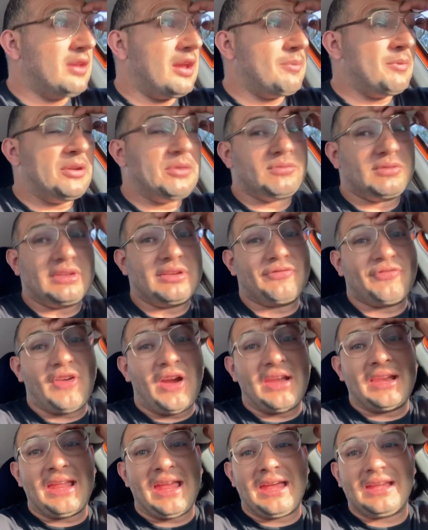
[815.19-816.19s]
let me
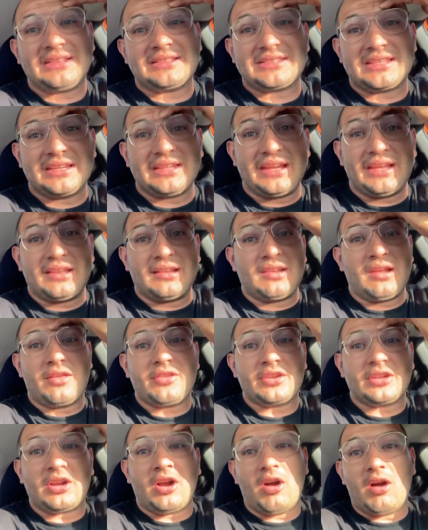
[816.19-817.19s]
refinance and get
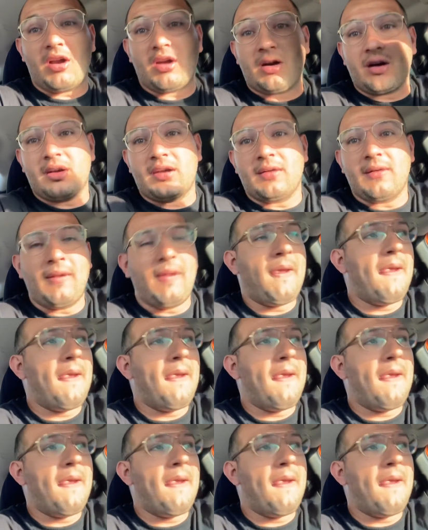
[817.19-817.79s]
another car.